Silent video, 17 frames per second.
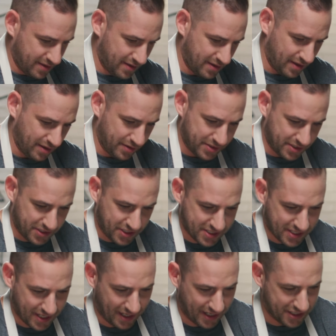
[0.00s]
Those are
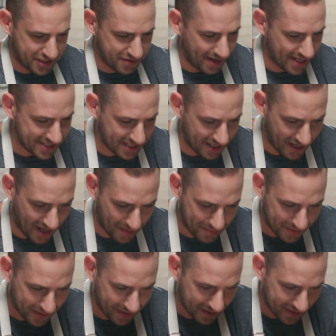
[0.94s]
just gonna dress it
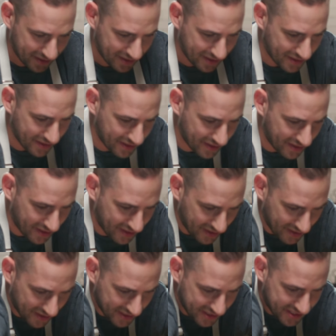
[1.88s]
up
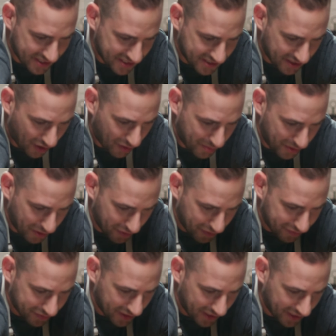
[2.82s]
so
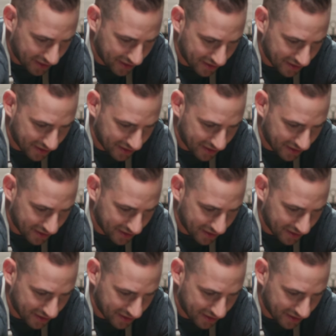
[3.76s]
beautifully.